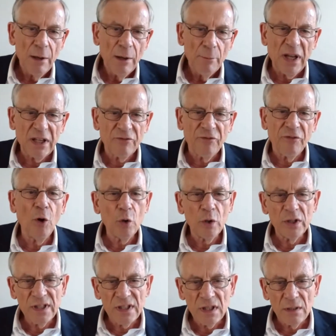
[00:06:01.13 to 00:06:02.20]
But
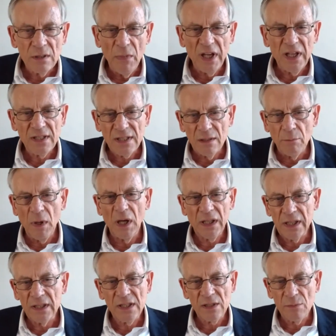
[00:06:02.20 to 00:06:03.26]
focus makes a
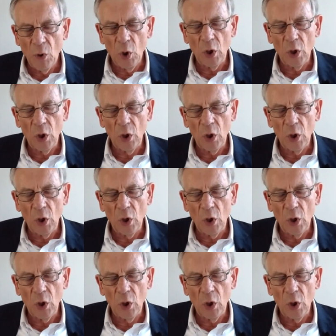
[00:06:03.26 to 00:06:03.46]
market small.